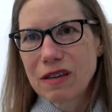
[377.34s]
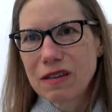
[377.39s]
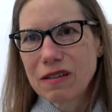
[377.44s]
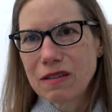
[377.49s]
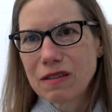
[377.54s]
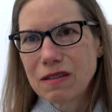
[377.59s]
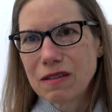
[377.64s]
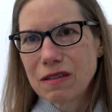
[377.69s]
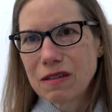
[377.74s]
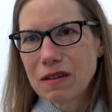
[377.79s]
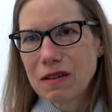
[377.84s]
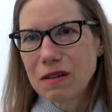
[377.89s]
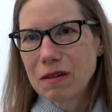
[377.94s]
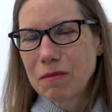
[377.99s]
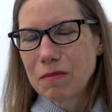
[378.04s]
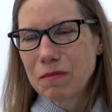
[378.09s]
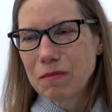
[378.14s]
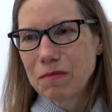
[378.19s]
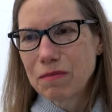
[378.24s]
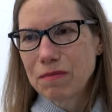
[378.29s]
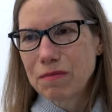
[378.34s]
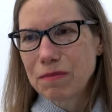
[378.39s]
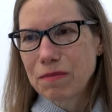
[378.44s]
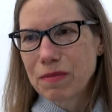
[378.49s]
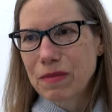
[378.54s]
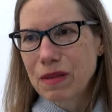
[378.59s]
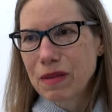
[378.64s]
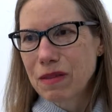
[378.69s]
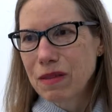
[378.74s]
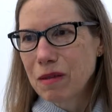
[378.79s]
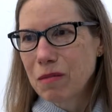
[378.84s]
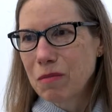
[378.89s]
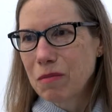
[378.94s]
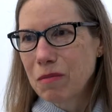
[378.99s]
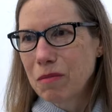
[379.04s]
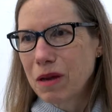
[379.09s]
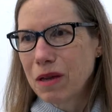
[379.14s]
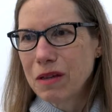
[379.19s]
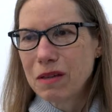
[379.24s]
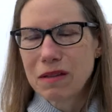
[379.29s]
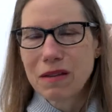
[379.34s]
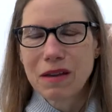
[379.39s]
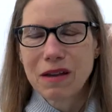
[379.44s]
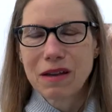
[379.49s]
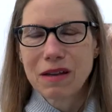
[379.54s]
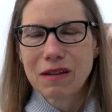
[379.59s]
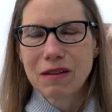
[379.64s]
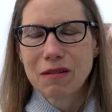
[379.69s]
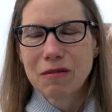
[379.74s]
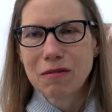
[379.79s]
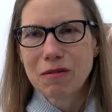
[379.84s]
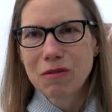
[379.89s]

and um, they might not